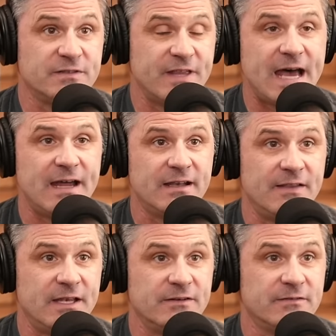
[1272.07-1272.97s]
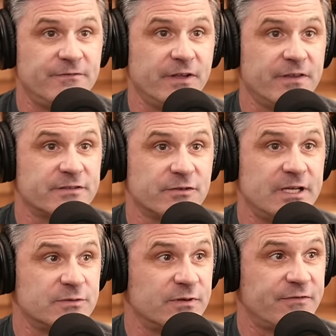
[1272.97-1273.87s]
of that, and then fill the
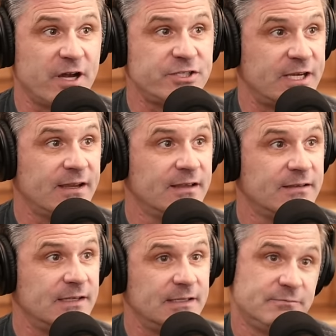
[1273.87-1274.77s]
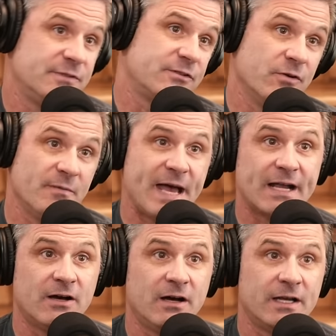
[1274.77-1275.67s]
syringe with freshie, screw it
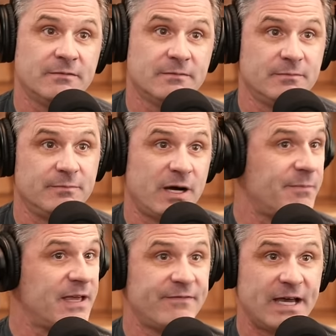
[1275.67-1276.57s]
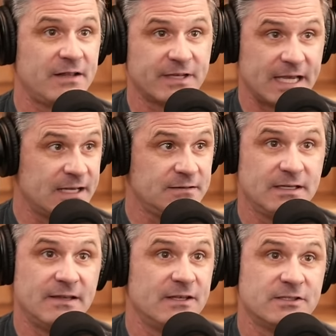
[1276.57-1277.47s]
back on, pop that valve again,
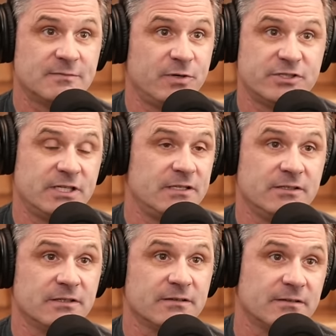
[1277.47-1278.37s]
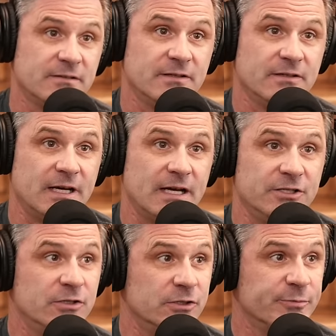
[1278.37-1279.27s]
and then just push in your uh,
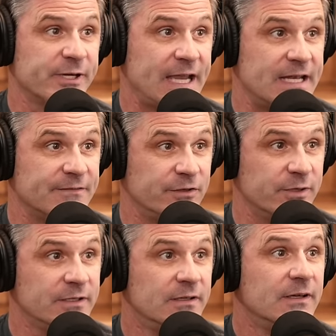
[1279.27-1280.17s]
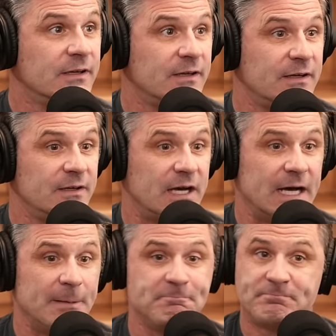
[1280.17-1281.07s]
new lubricating fluid.
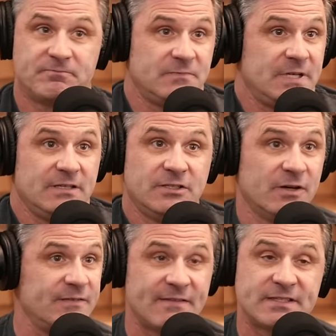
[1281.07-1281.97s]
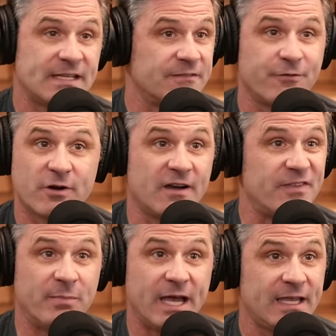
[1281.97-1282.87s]
Um, you don't even have to take the fork off
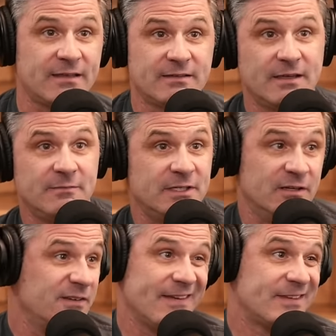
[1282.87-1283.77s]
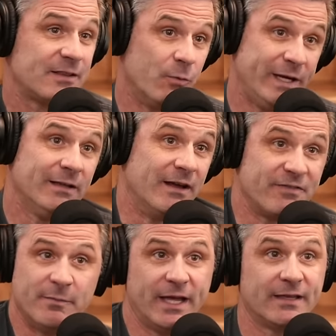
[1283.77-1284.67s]
the bike you don't even have to take the wheel off
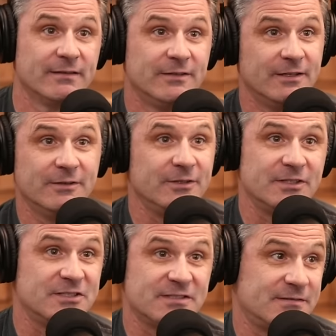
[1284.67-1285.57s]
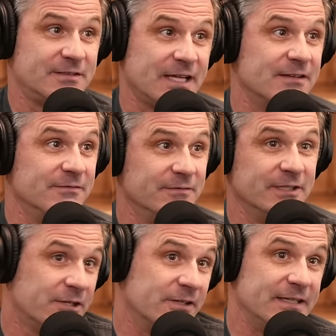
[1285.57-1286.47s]
the bike. Mm-hmm. You know, you can just kind of
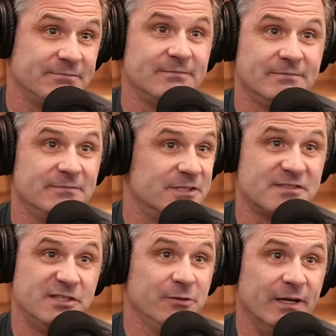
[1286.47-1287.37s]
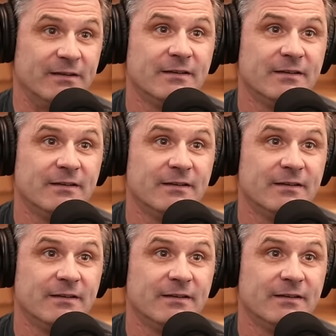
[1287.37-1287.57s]
literally just do it.